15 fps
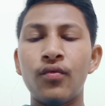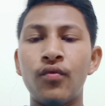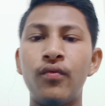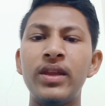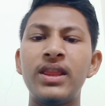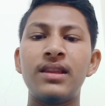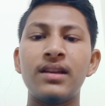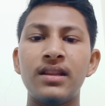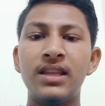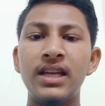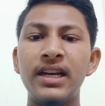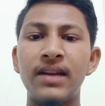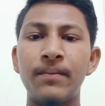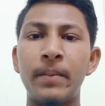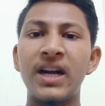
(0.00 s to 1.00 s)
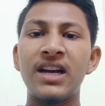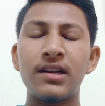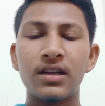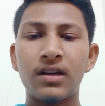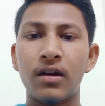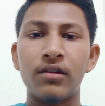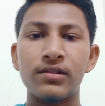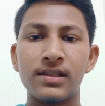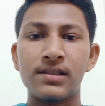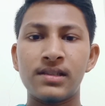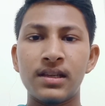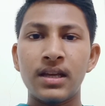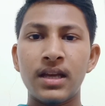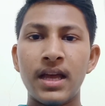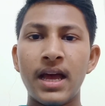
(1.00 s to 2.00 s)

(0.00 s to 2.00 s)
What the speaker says: with the dependent clauses.